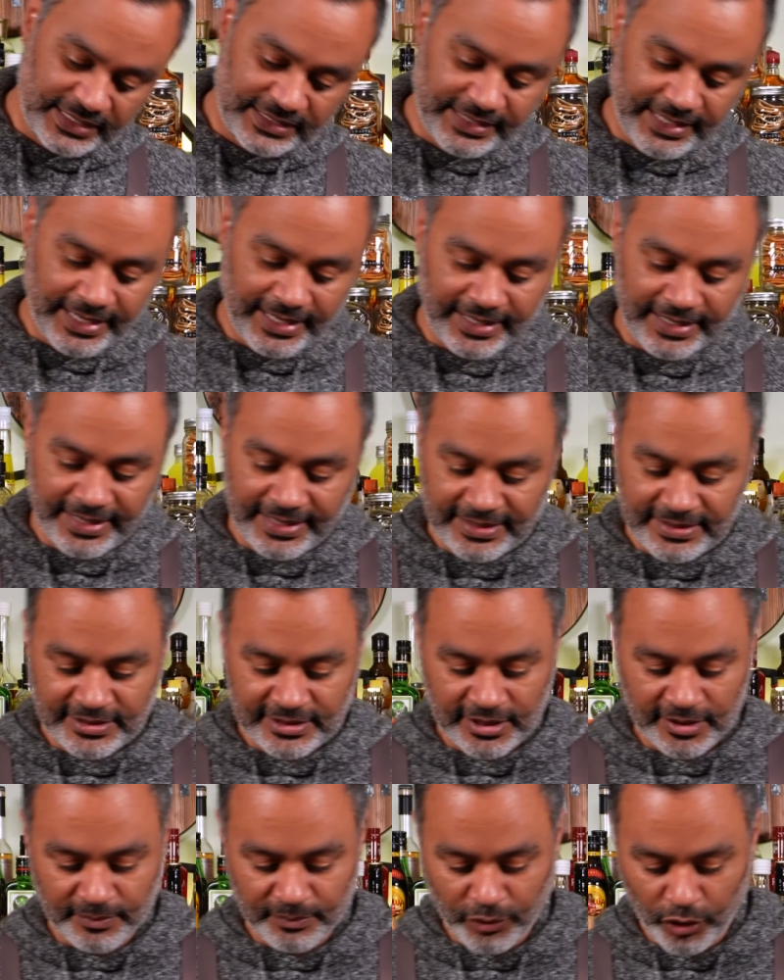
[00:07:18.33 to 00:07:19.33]
Now here's
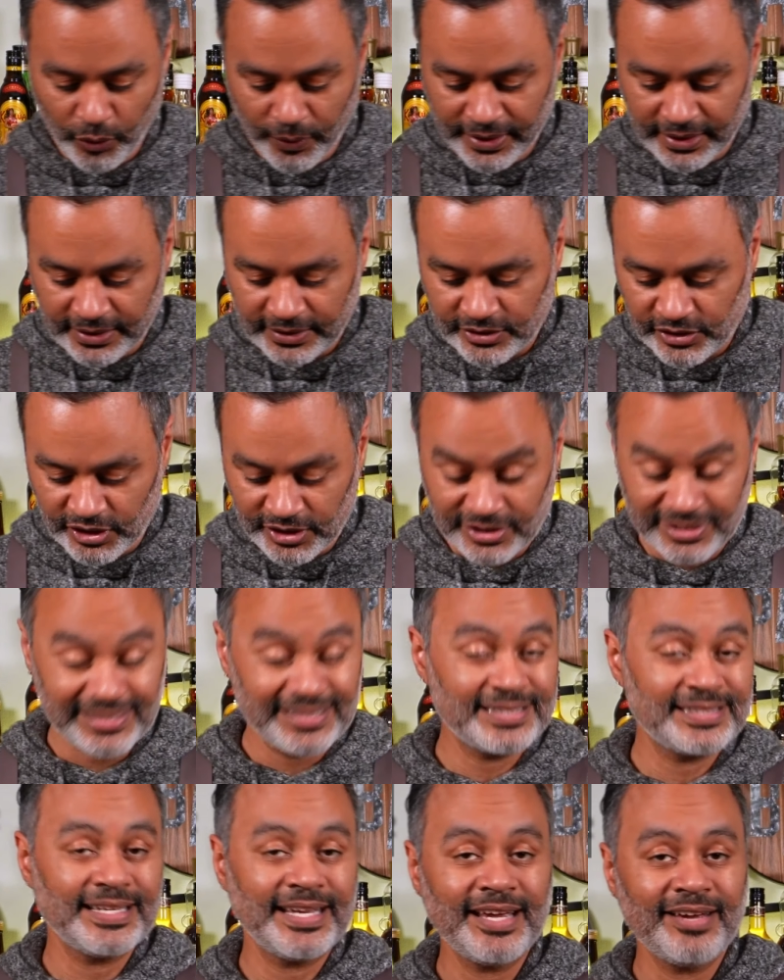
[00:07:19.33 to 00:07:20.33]
some poetic
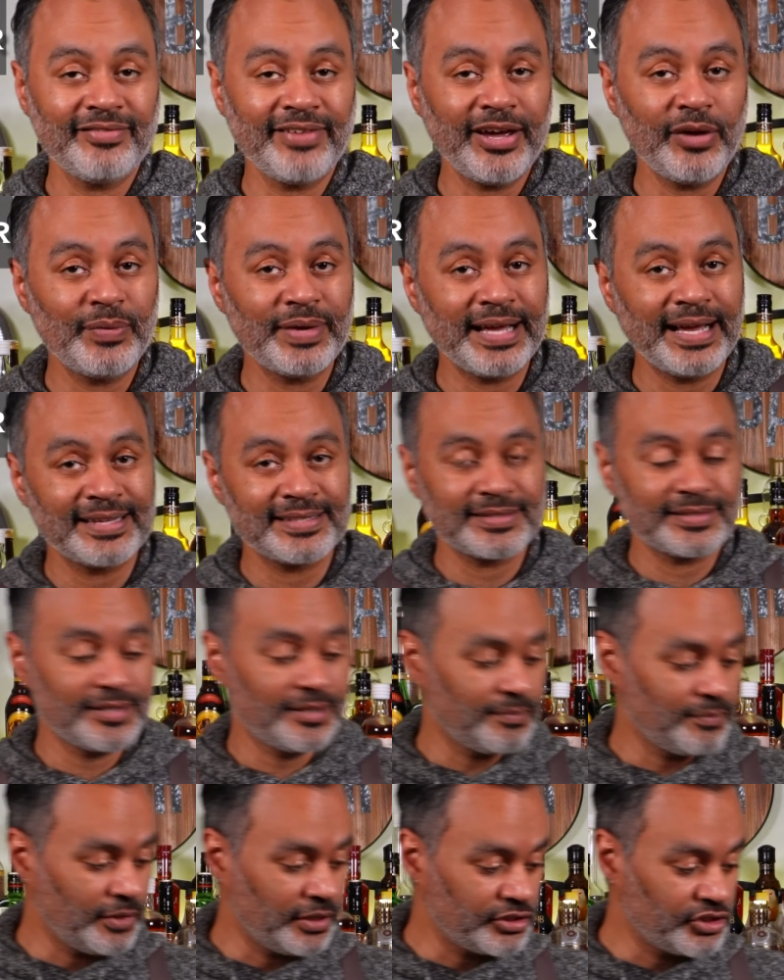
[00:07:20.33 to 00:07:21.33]
justice there, right? We got
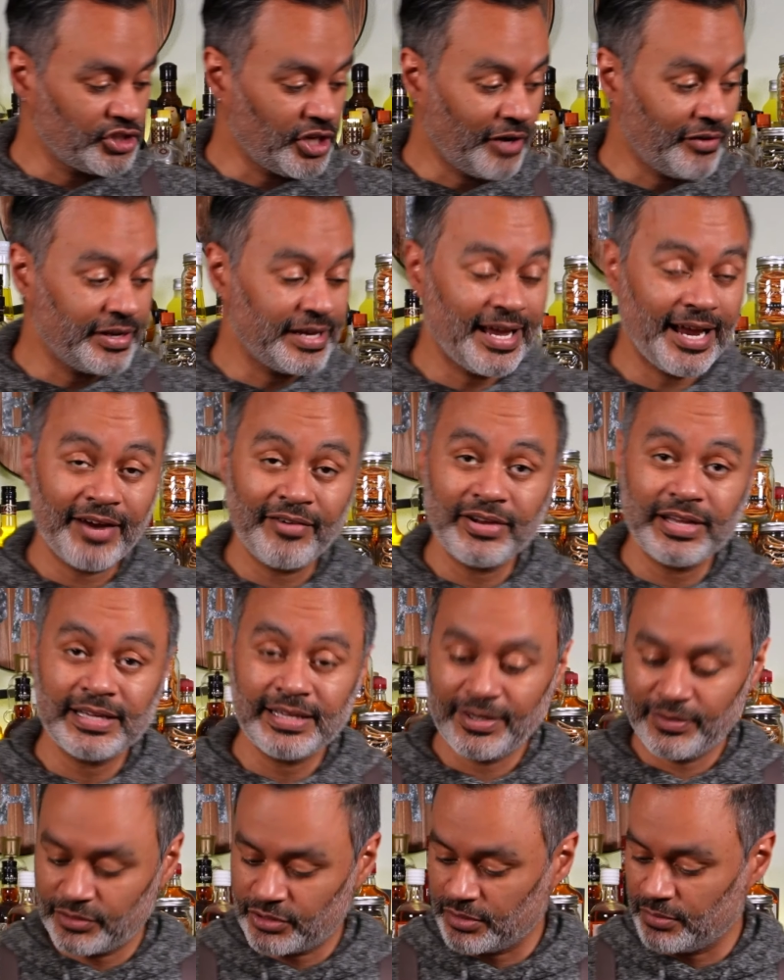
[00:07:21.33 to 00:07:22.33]
some Cheery Heering,
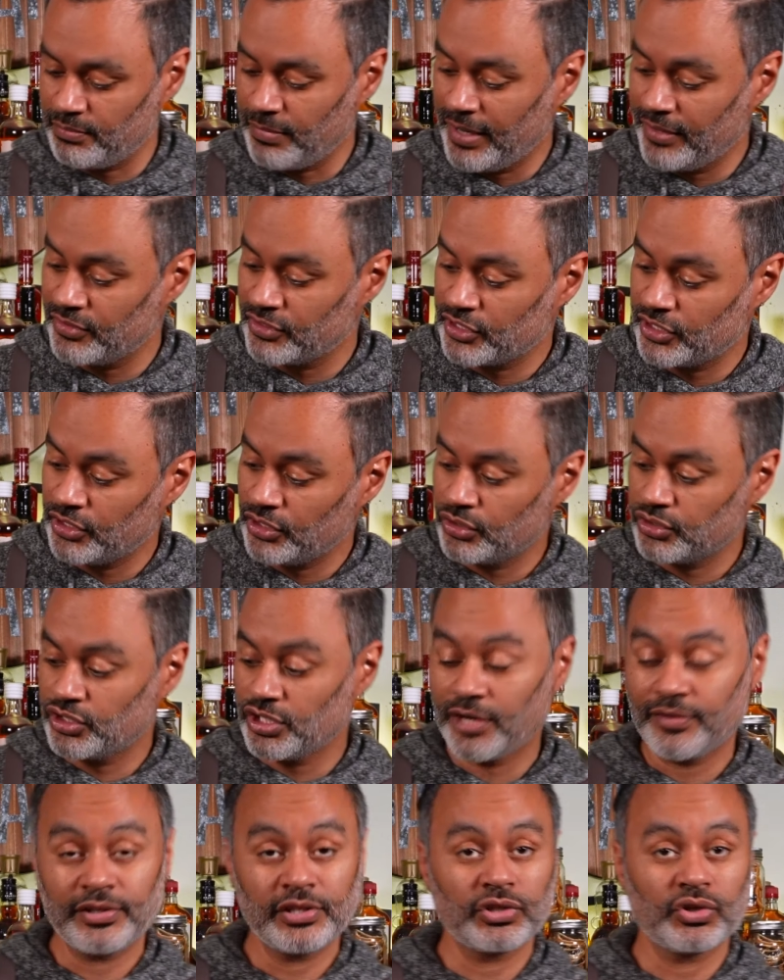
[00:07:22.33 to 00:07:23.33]
you know, some Maraschino
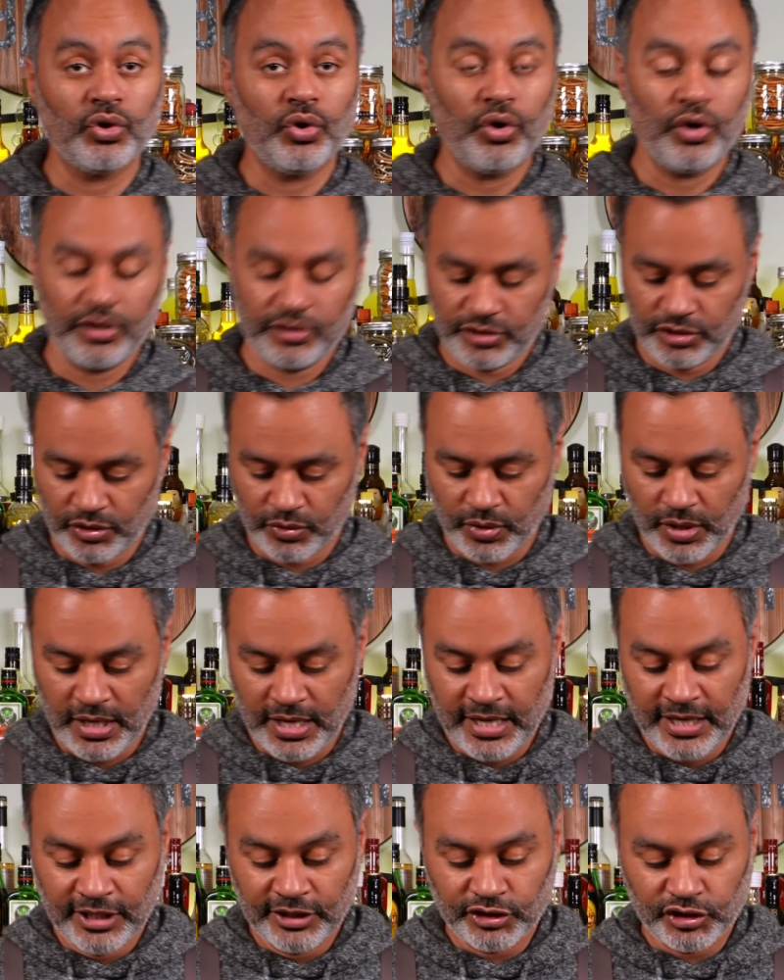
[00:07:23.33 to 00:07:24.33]
cherry liqueur. So
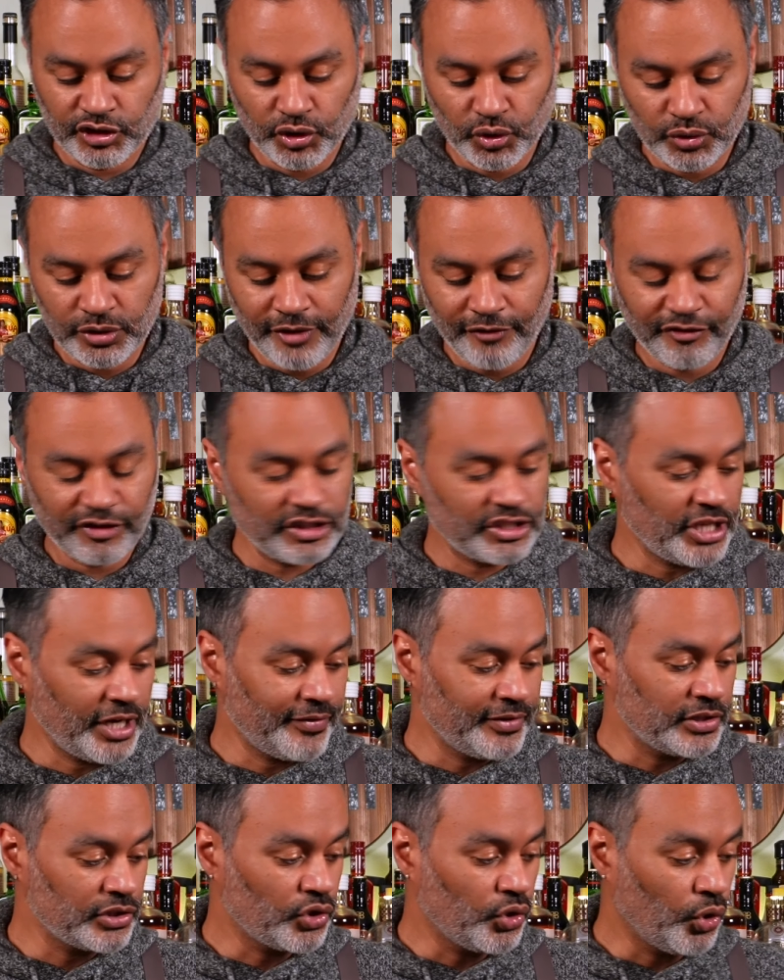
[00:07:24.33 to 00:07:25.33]
two different
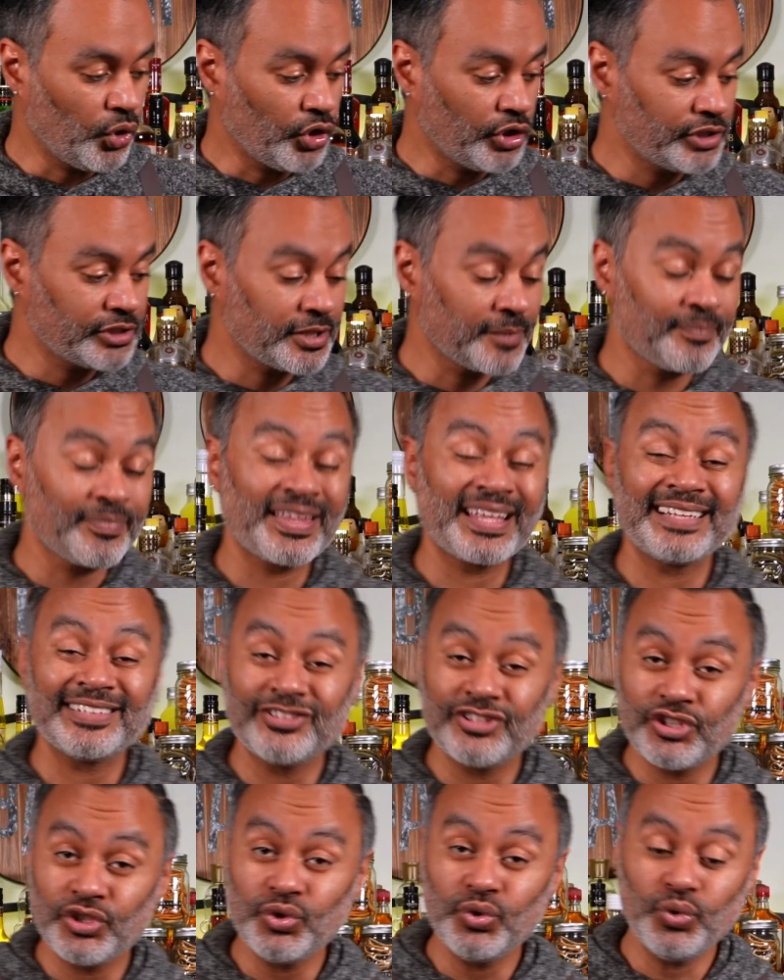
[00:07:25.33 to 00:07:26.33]
cherry liqueurs,
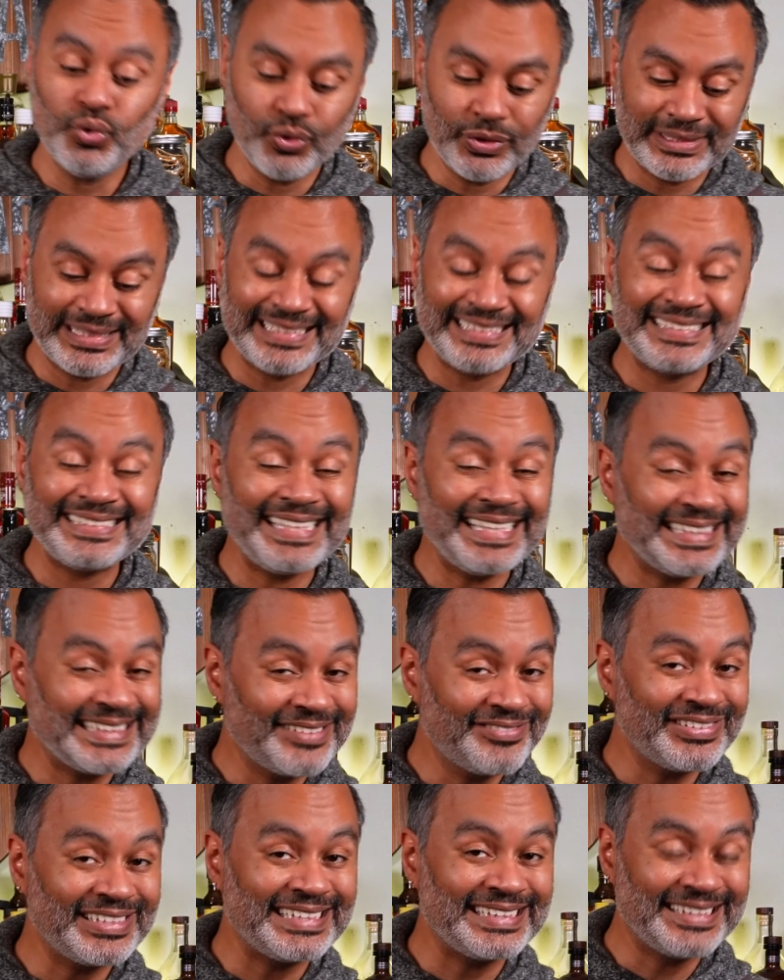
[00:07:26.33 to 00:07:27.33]
two
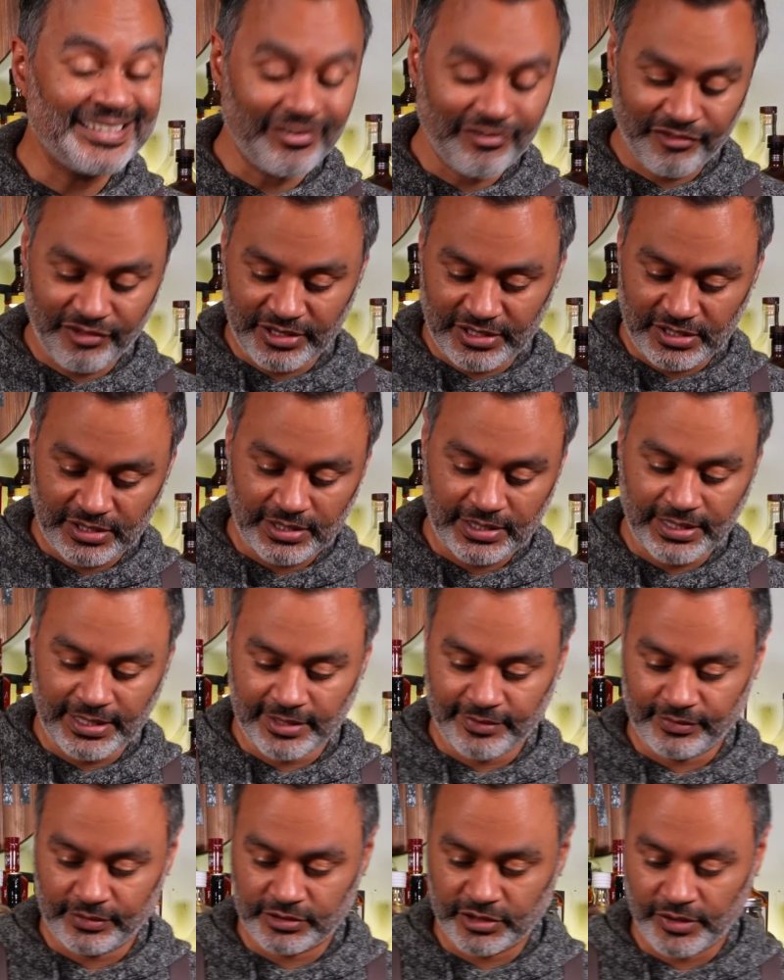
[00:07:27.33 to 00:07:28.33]
distinctively different kind
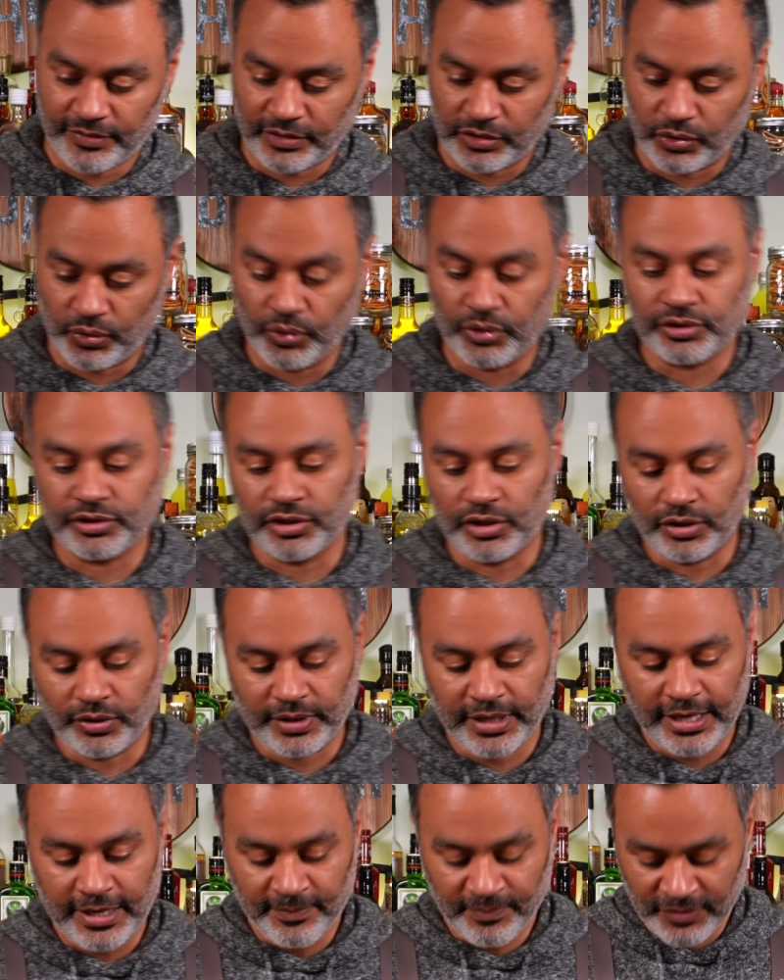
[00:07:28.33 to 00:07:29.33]
of cherry liqueurs though,
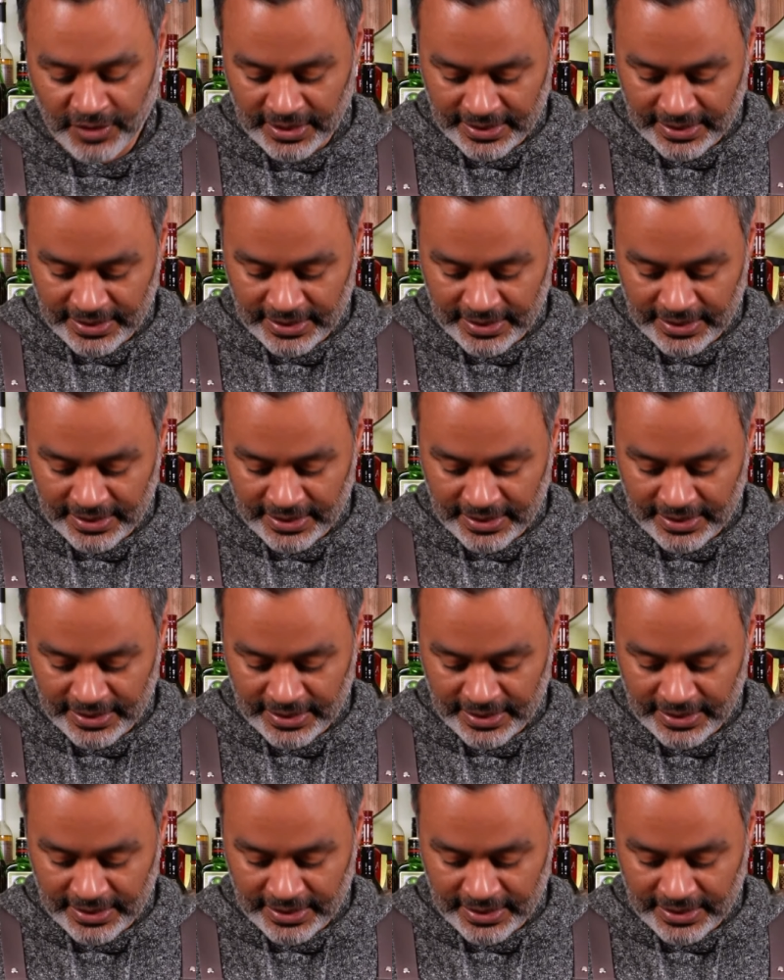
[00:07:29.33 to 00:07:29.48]
okay?